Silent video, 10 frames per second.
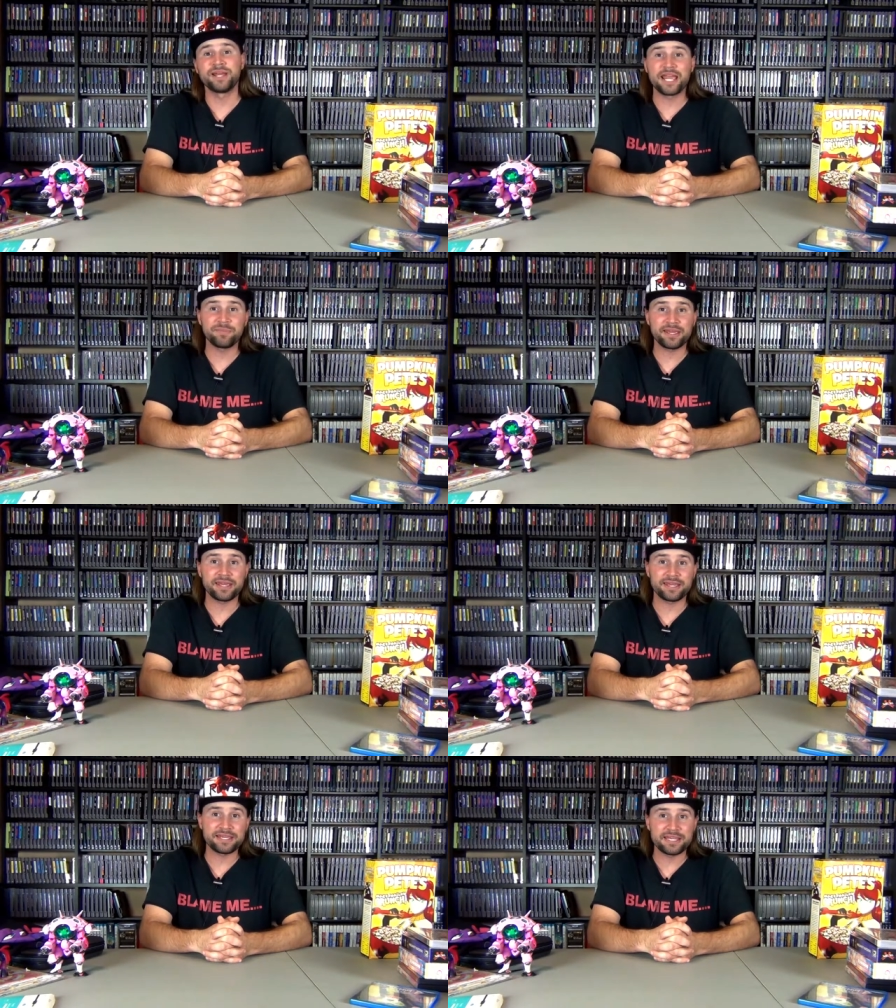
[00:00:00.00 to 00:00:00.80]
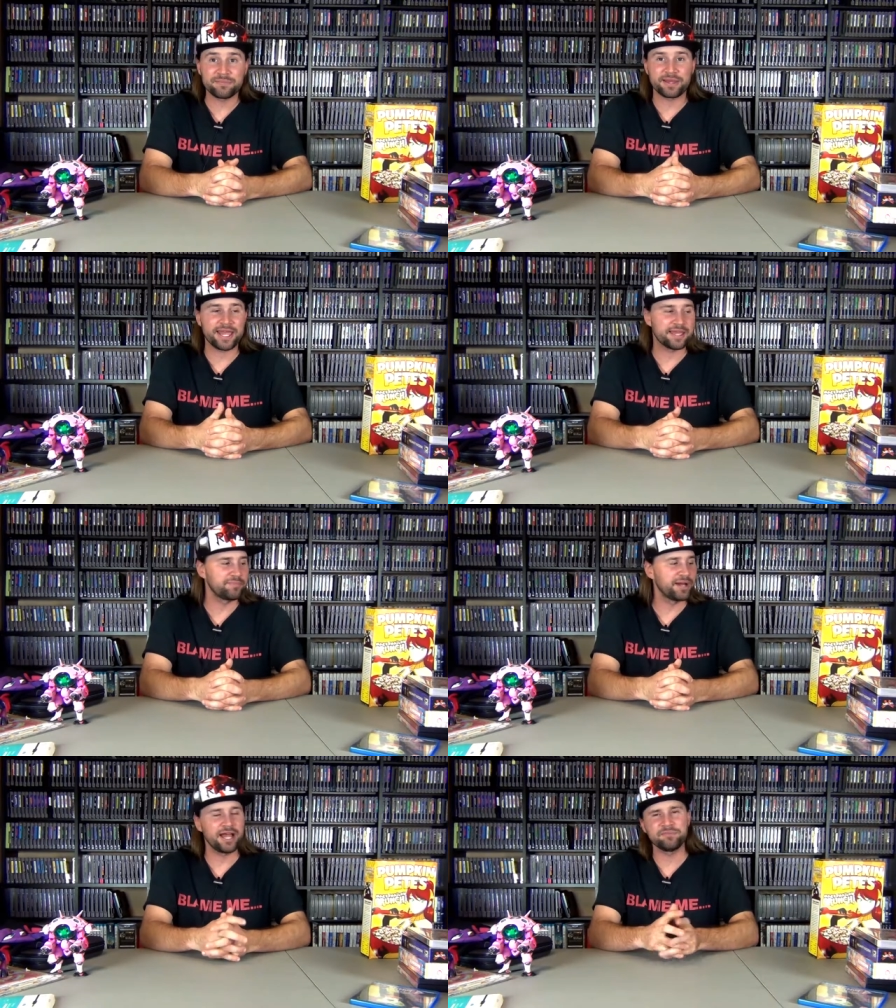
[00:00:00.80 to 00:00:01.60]
maybe
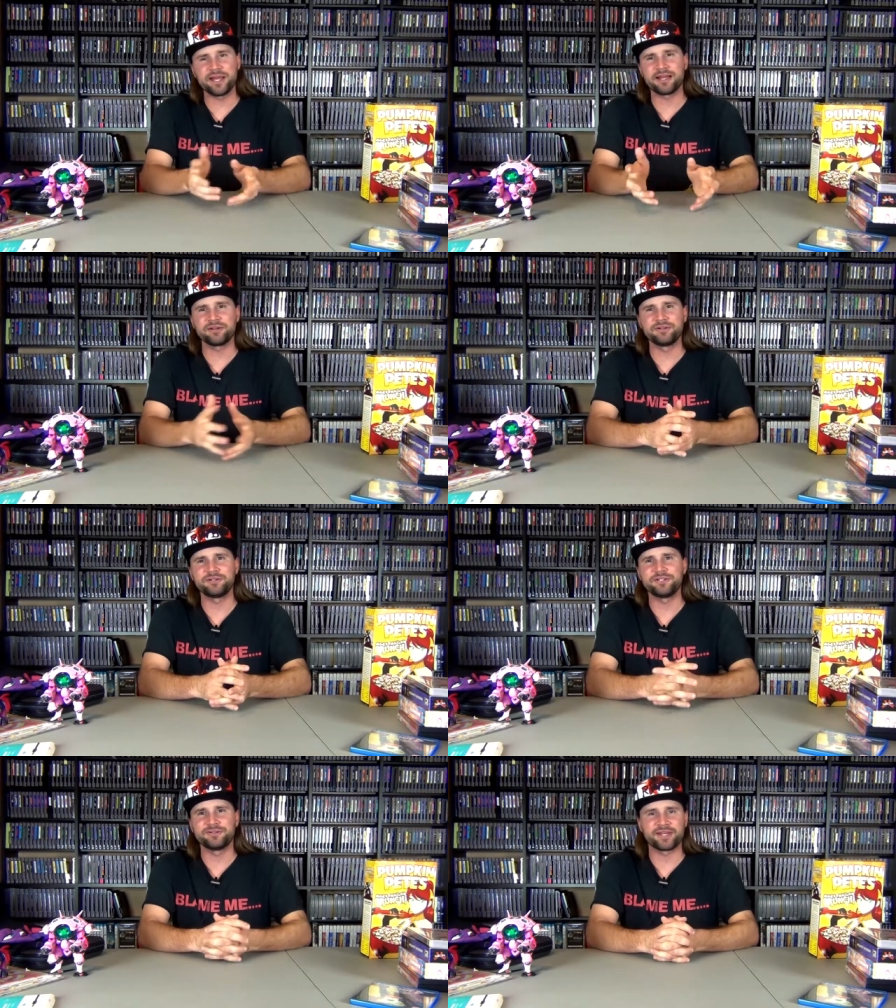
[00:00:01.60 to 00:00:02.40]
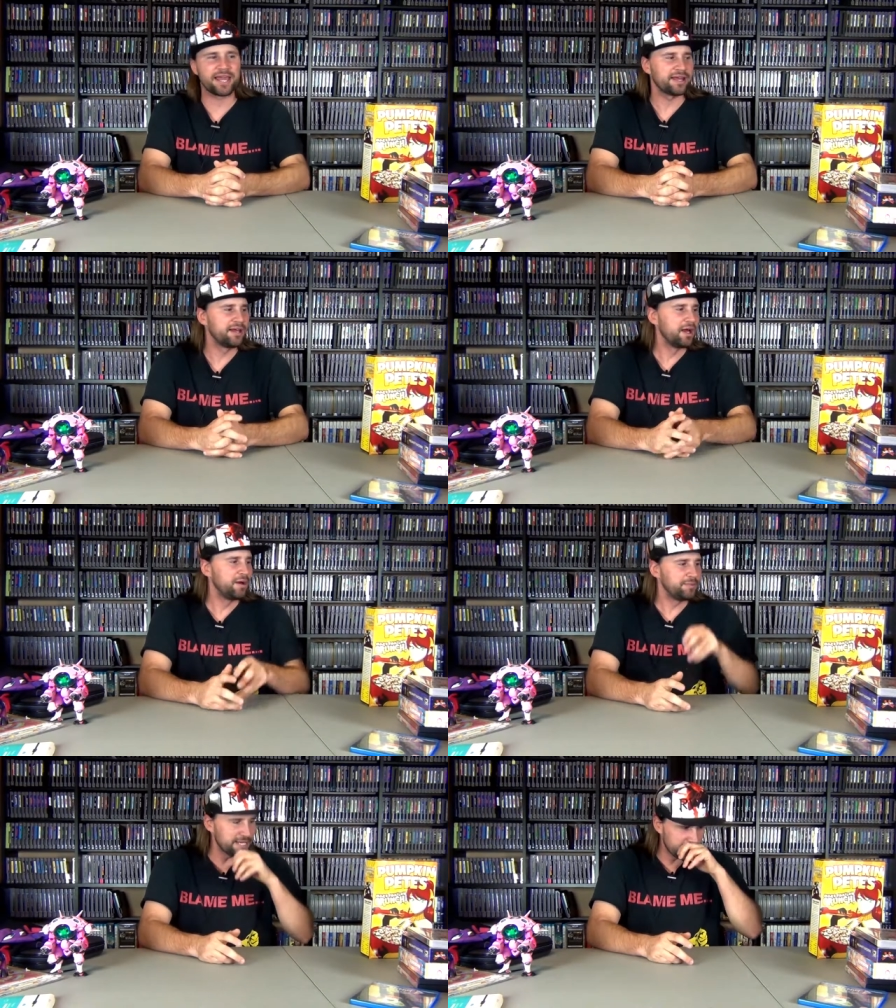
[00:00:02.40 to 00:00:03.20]
eBay, but I'm not gonna do that.
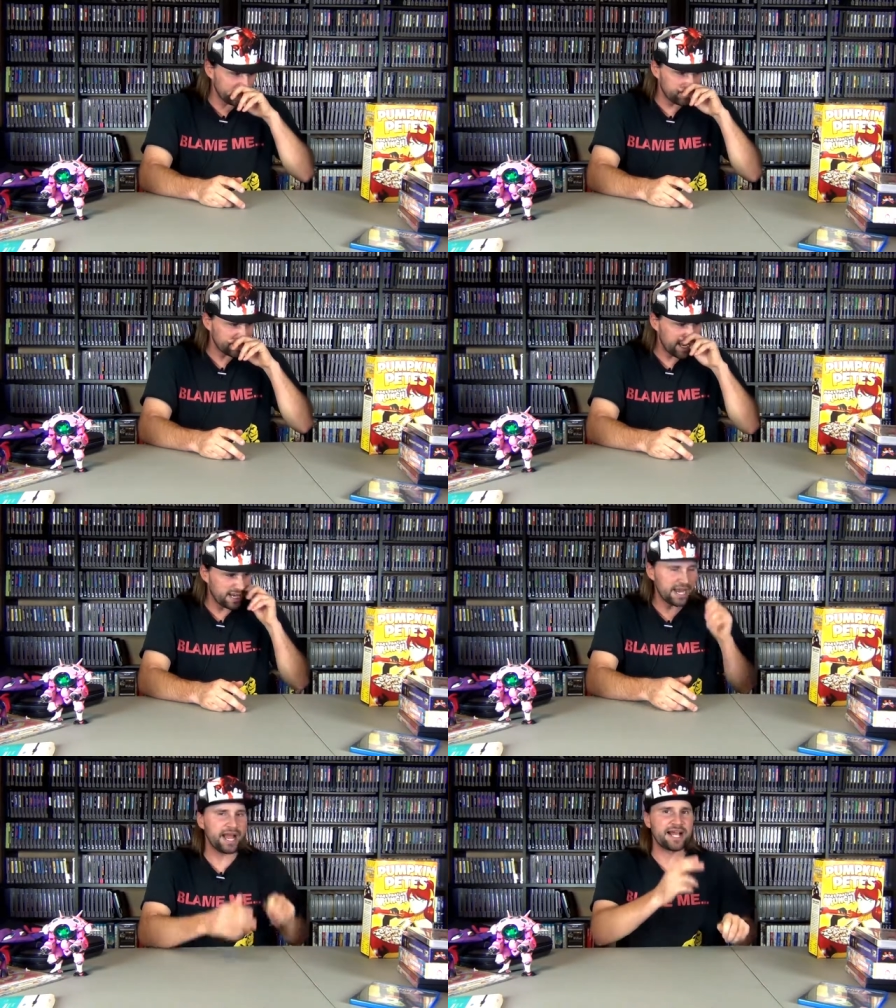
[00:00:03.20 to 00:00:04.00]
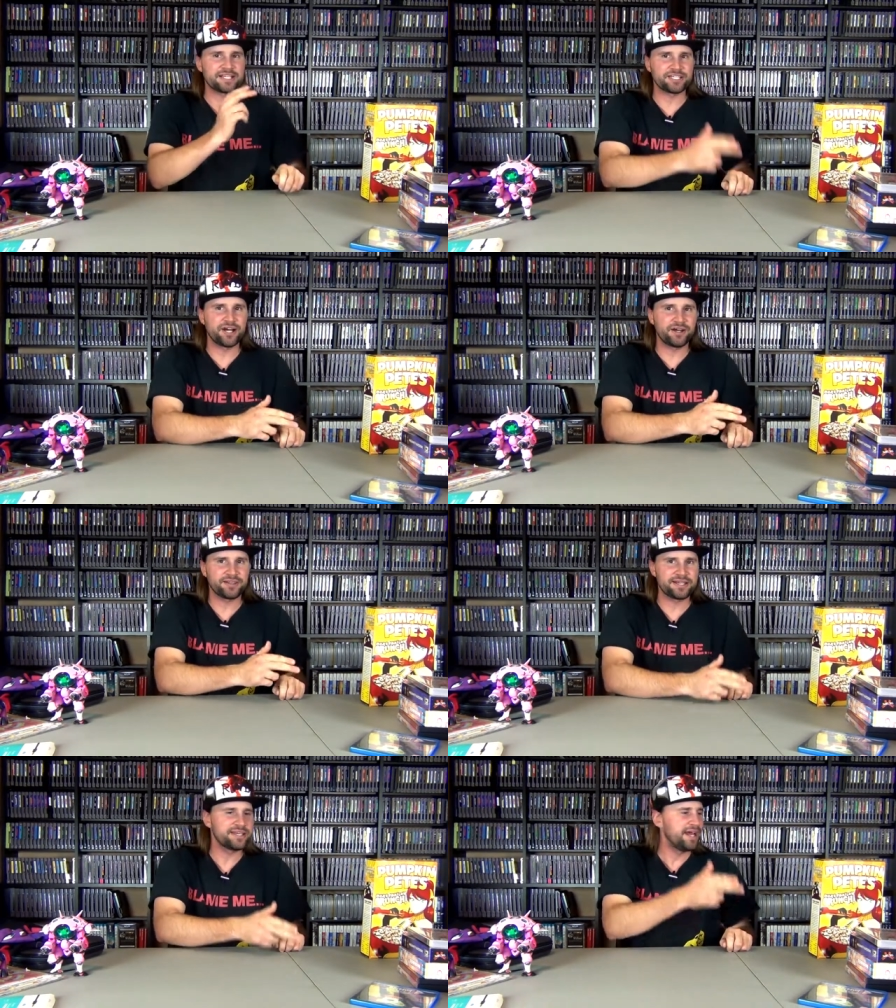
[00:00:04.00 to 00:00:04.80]
This one's like, I
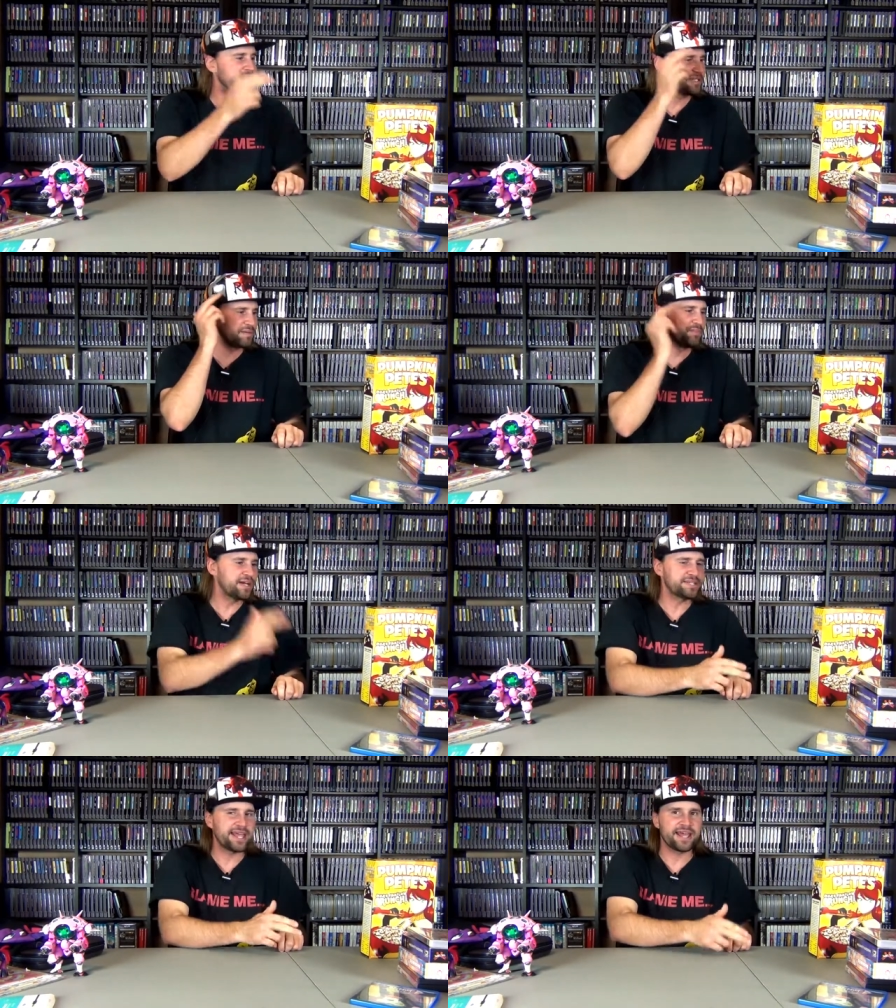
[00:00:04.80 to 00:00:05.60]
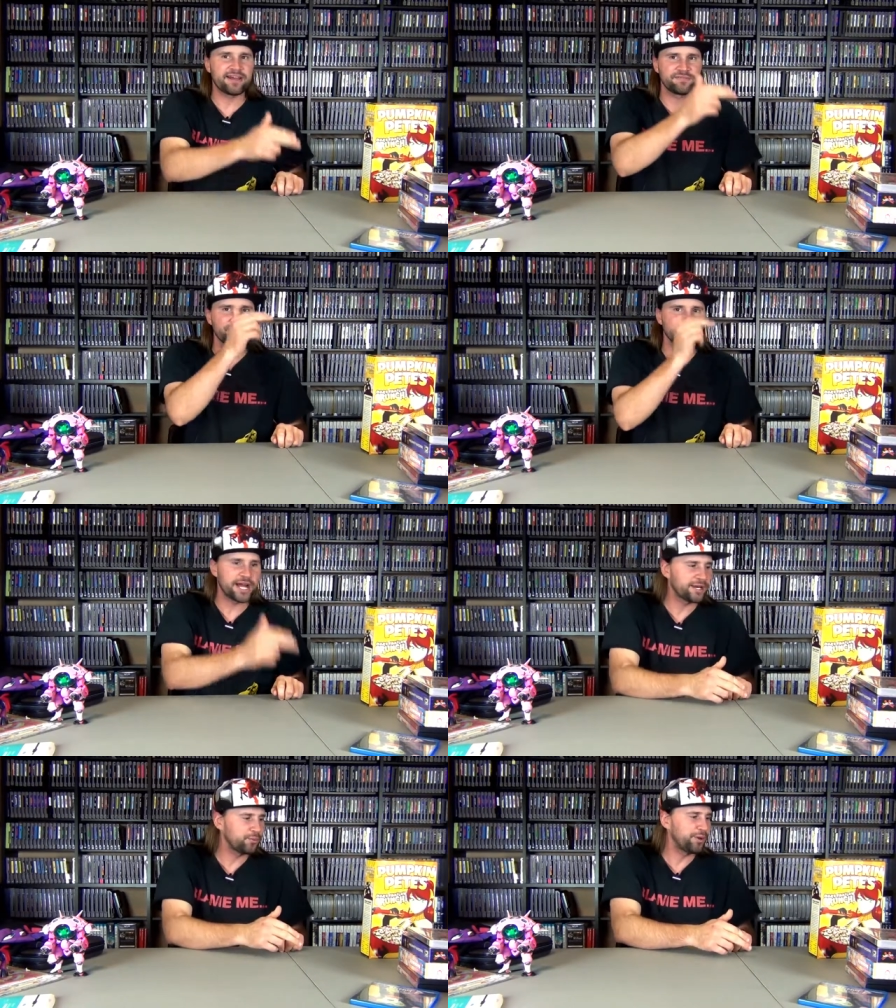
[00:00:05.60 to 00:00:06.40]
saw this and it's a must-have
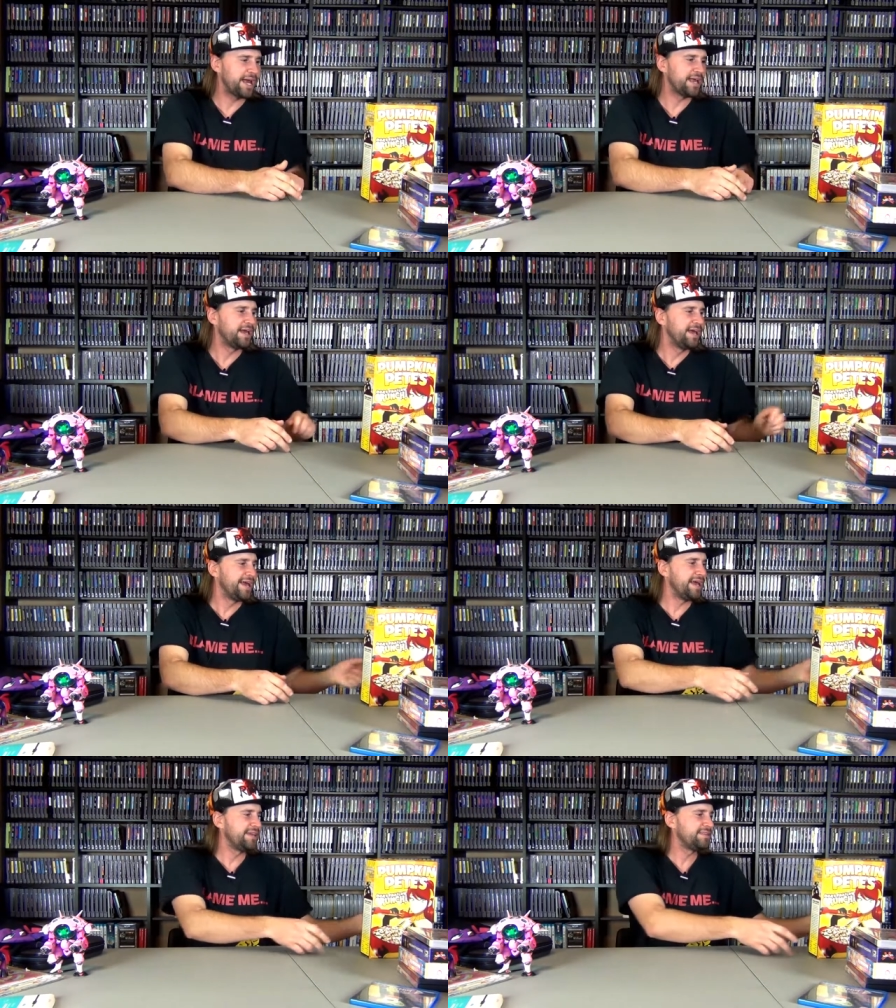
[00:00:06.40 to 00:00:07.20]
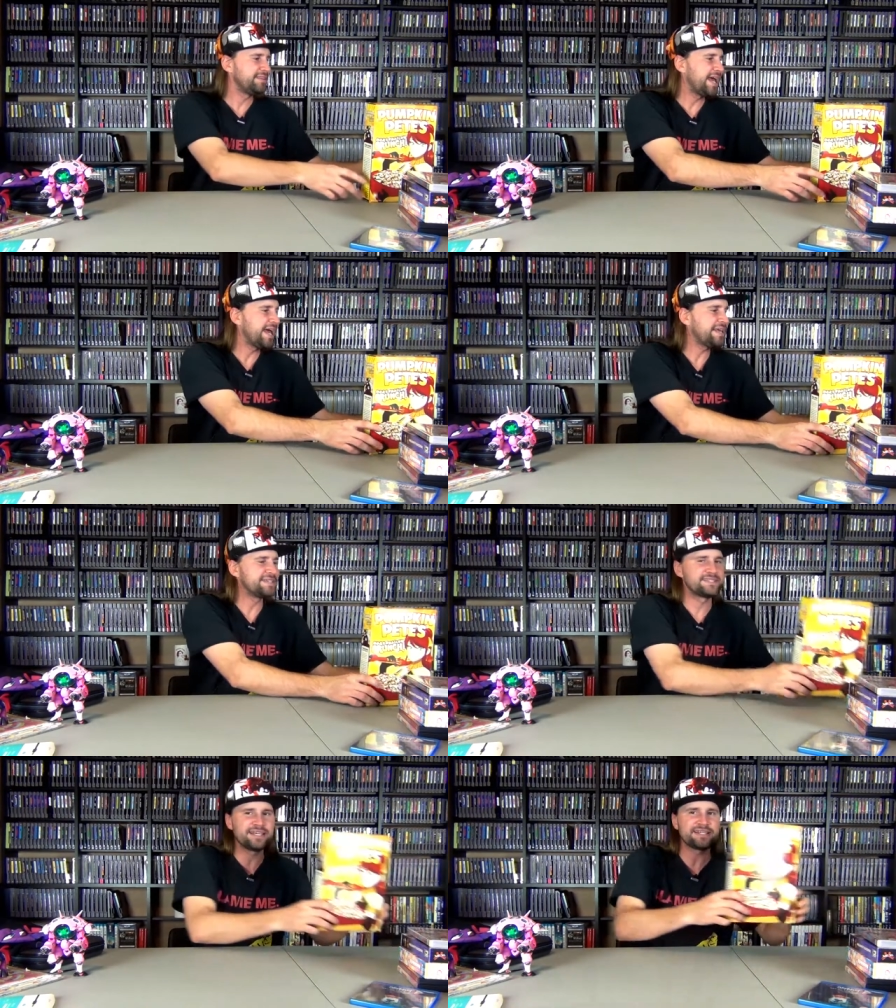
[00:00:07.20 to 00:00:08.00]
right away, and that is